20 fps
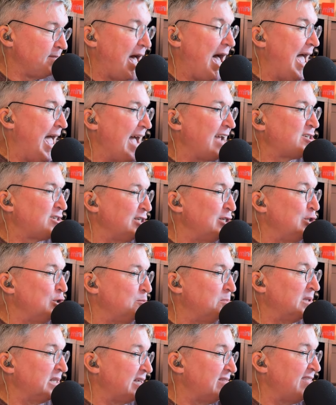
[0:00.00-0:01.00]
I actually do
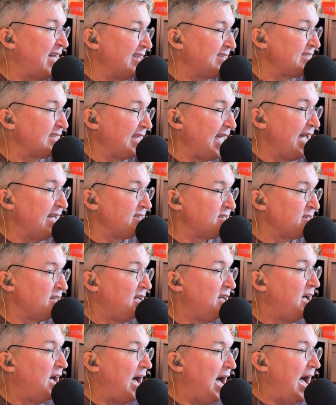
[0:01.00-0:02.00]
believe that's the case.
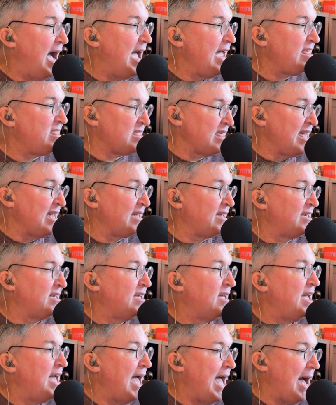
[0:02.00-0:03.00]
Yeah. I think
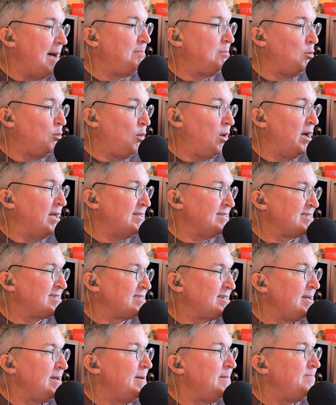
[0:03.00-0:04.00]
Apple
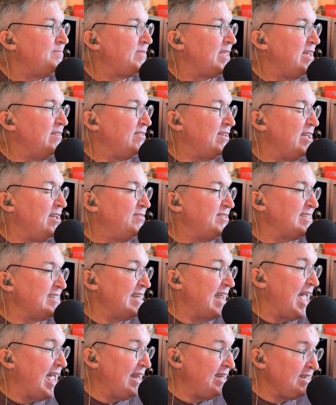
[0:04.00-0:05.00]
wants if if it's
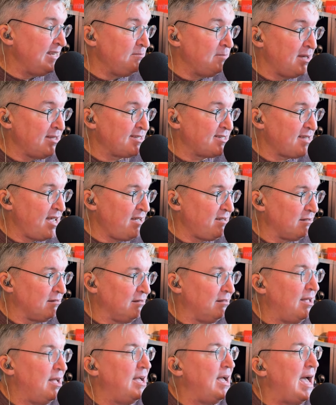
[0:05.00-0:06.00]
an 18 month
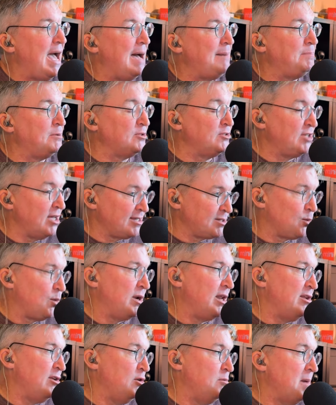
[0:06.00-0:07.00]
cycle, Apple does
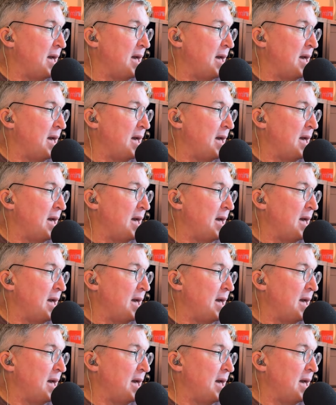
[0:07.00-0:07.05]
want a new